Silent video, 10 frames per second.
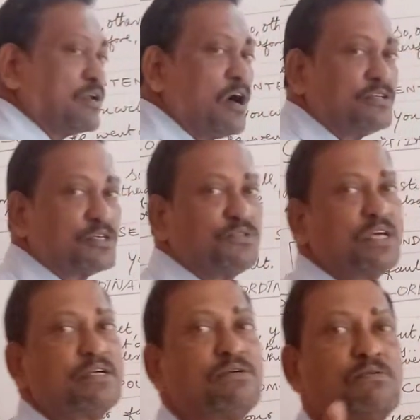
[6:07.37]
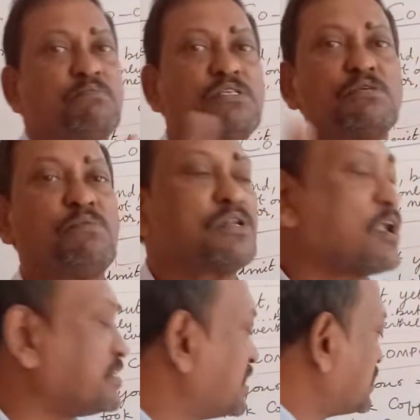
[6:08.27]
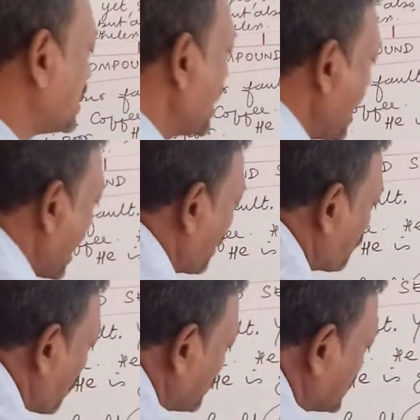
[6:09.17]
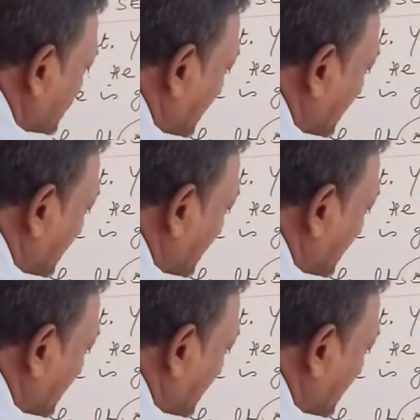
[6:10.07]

clause. So there are two principal clauses. And what is a